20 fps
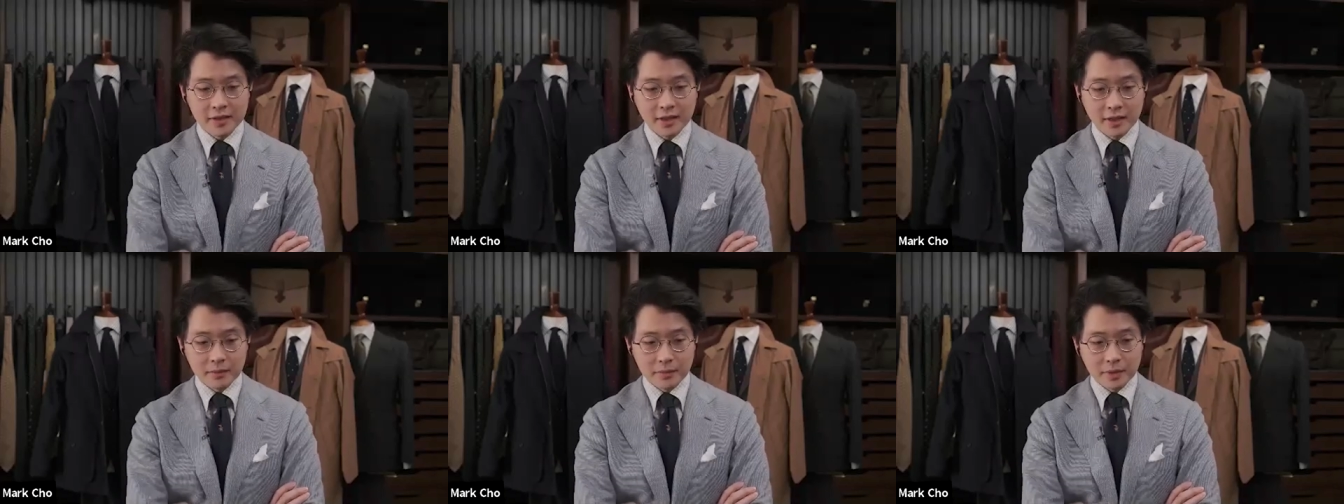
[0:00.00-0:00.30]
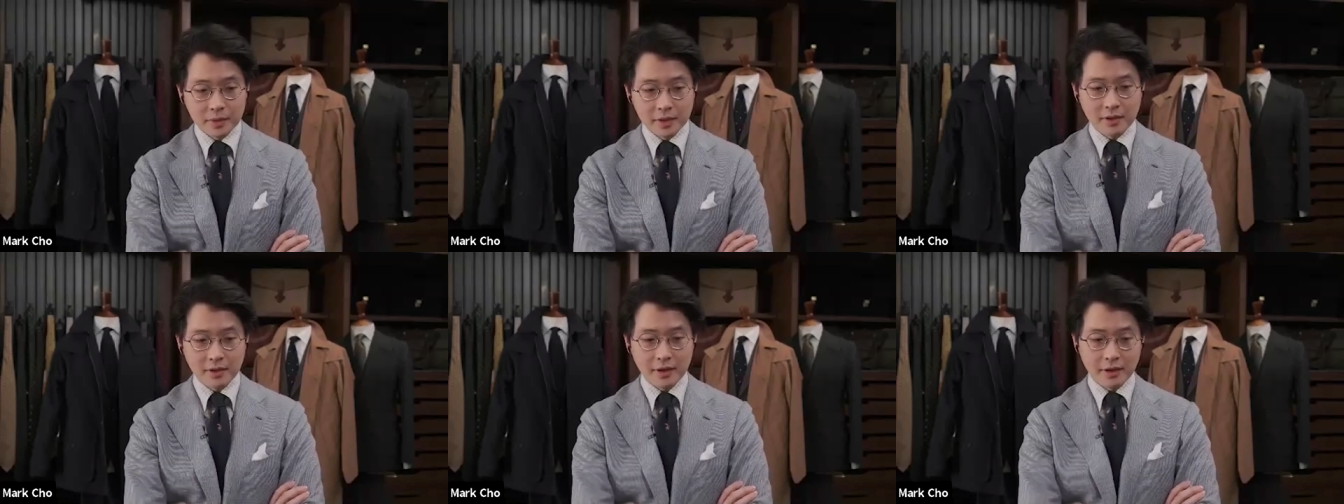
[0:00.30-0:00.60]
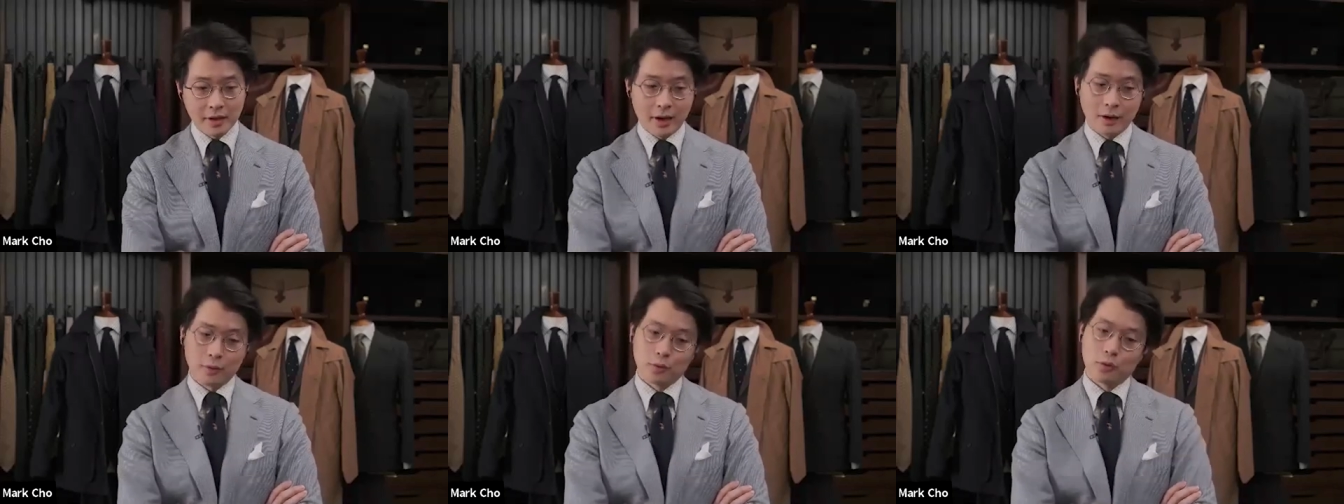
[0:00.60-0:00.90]
sentiment,
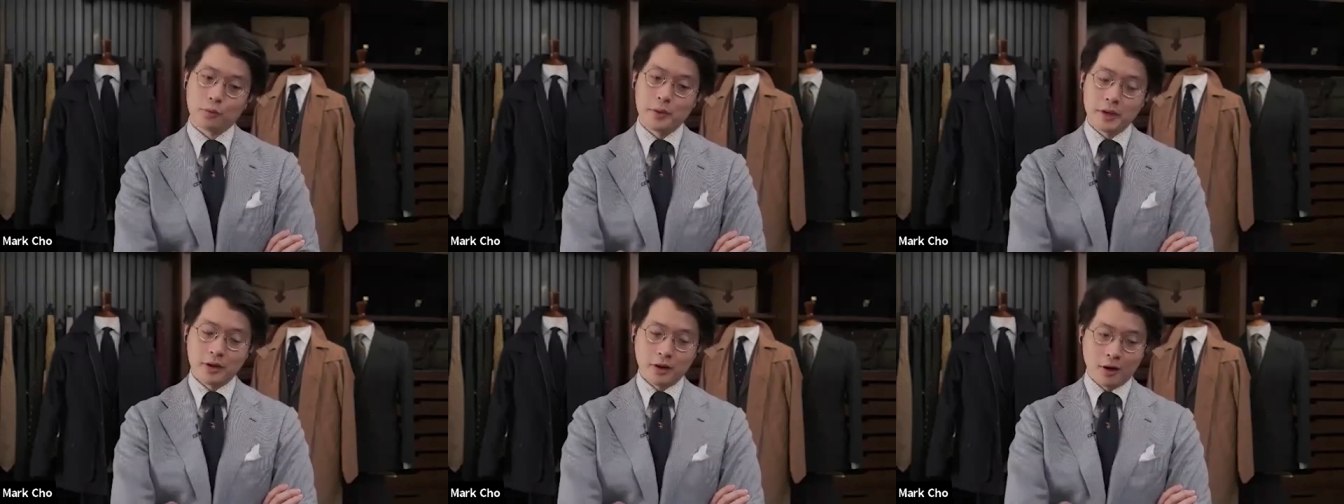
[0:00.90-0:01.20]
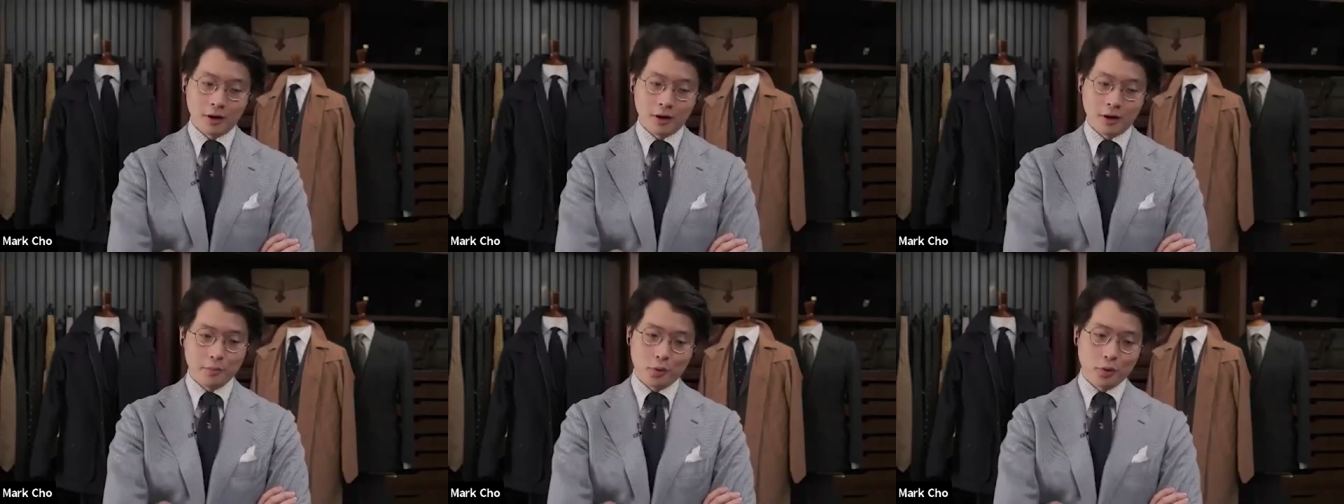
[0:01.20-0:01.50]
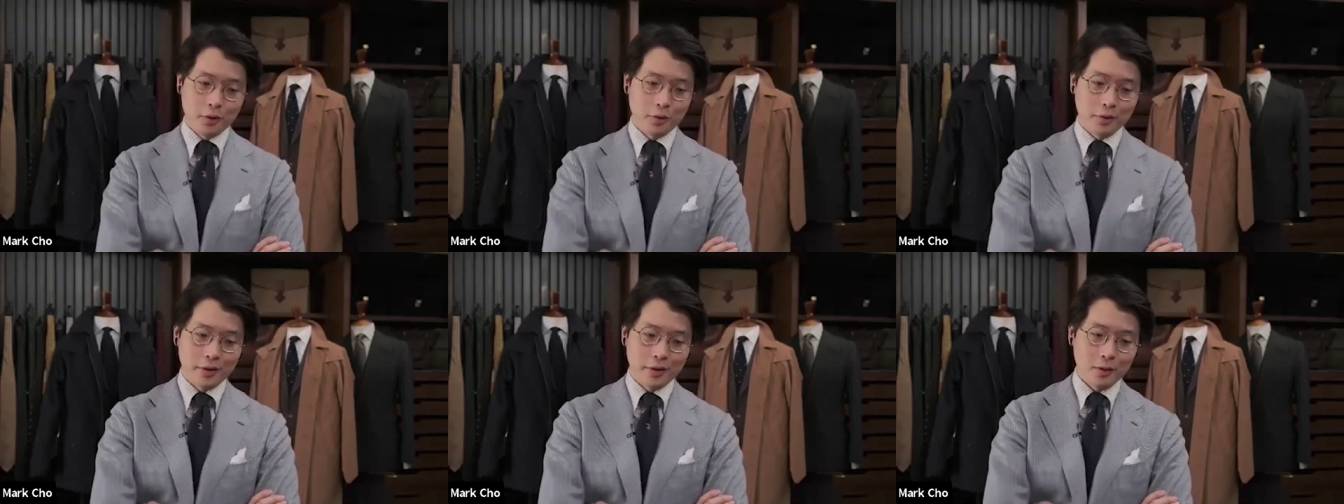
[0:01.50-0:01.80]
and I will be on
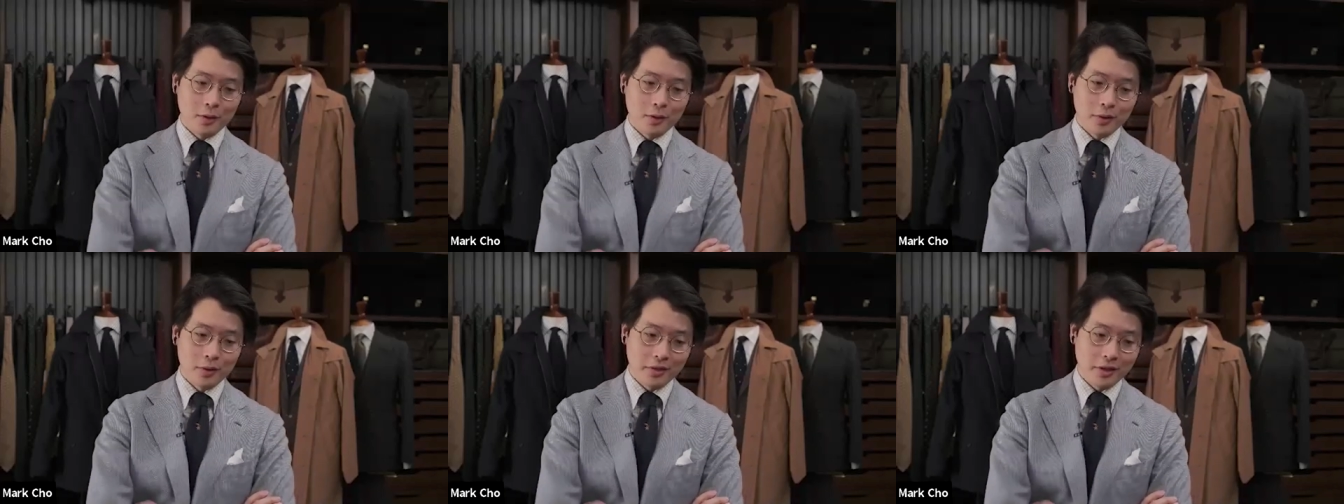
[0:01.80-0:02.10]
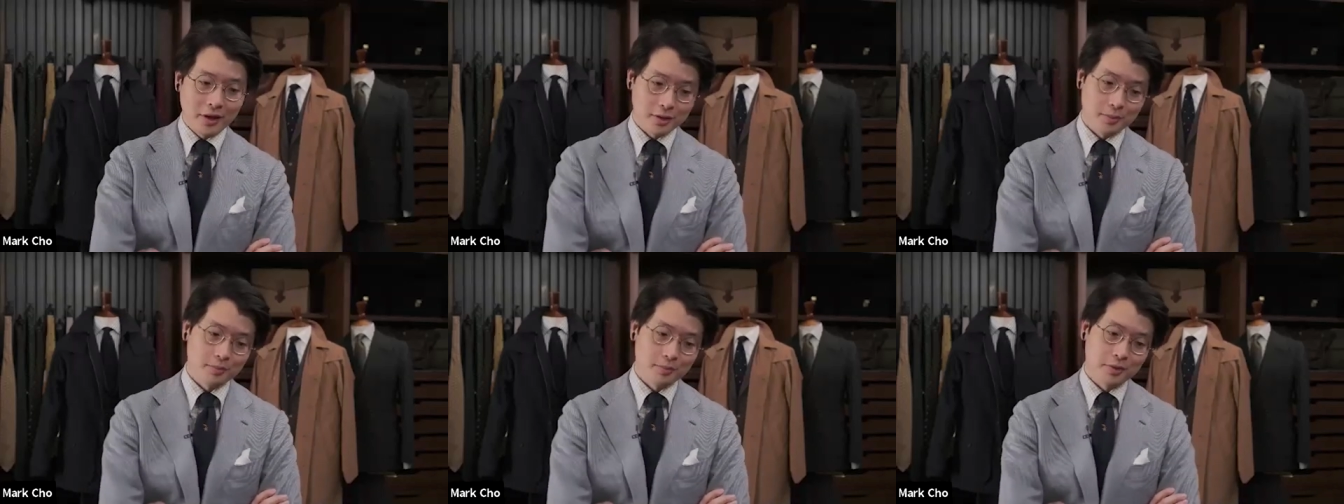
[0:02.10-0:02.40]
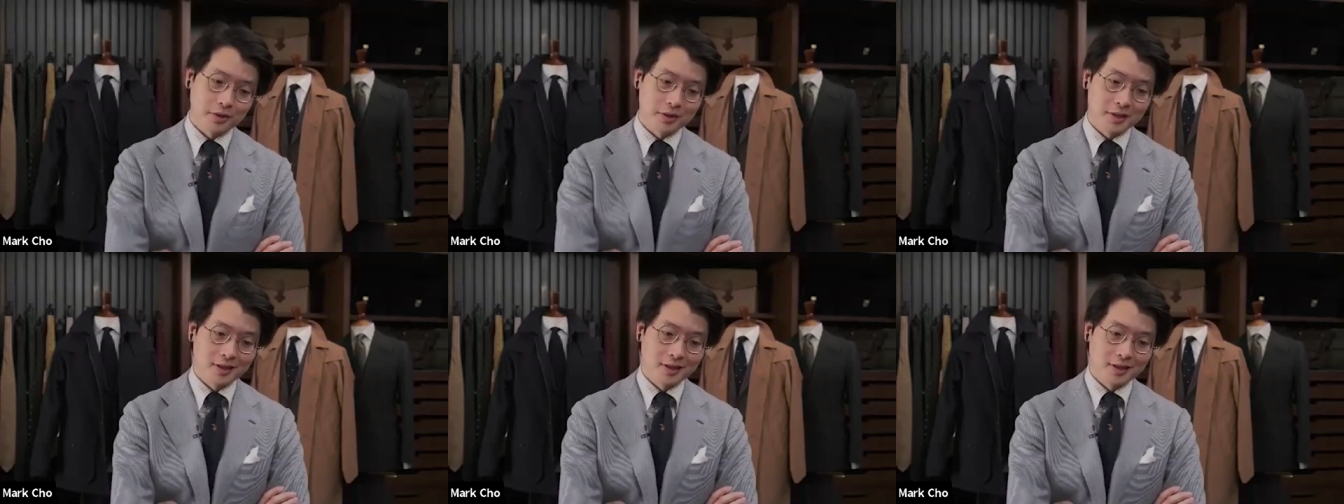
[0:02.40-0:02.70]
board with that one thousand
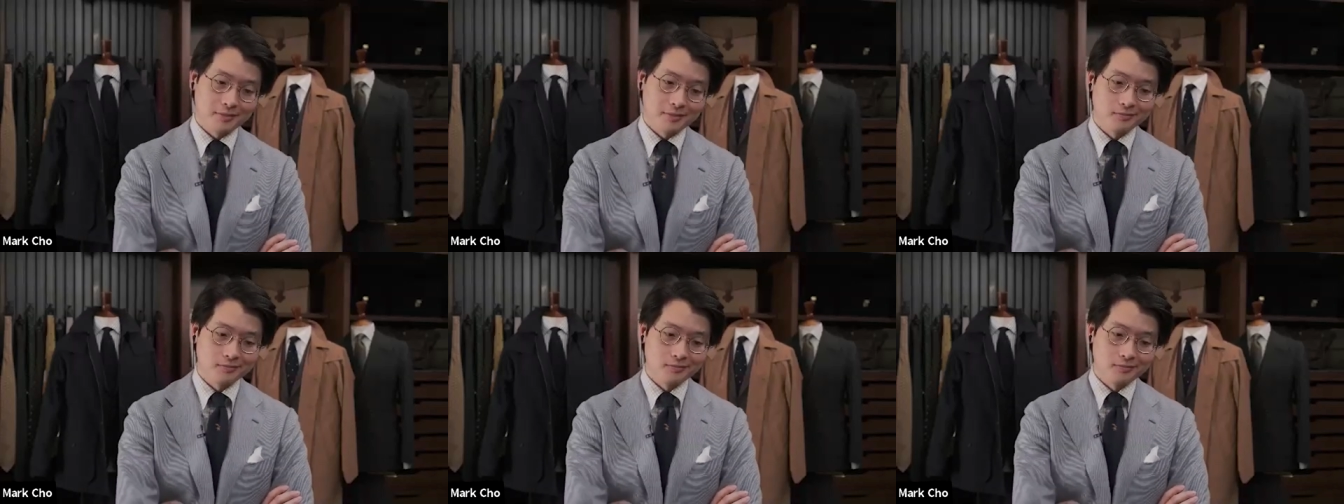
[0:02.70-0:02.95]
percent.